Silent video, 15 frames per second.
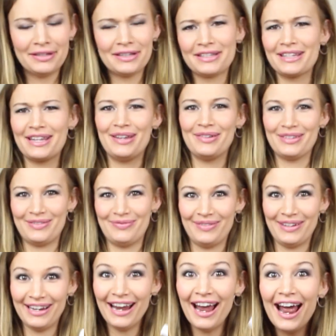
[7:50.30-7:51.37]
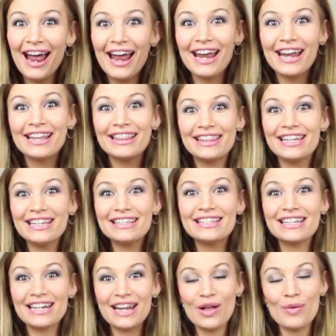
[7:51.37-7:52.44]
excuse me.
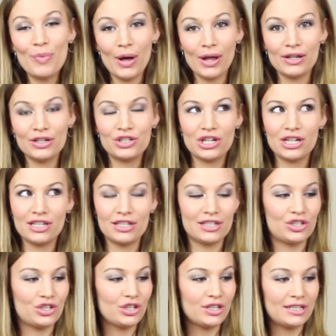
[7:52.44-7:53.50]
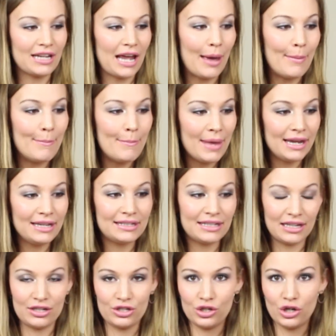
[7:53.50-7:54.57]
This nail polish is just
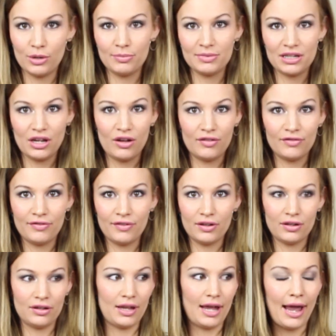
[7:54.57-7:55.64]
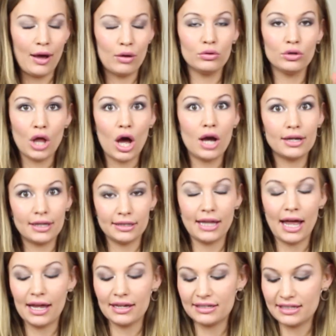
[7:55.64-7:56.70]
amazing in terms of how long it
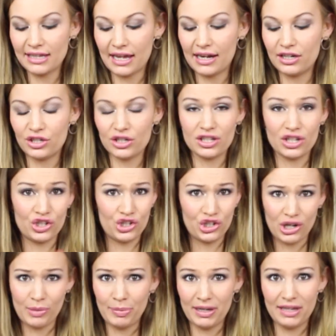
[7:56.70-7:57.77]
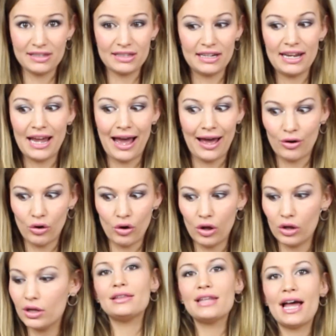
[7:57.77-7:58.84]
lasts, and it doesn't chip easily at
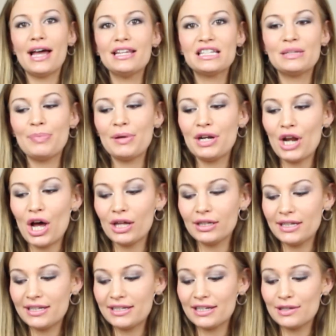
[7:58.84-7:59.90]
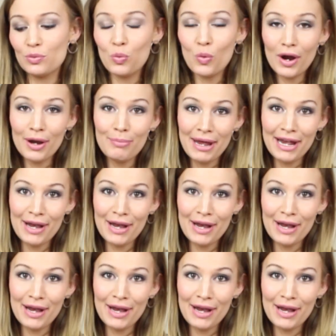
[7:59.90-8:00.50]
all. Last but not least is one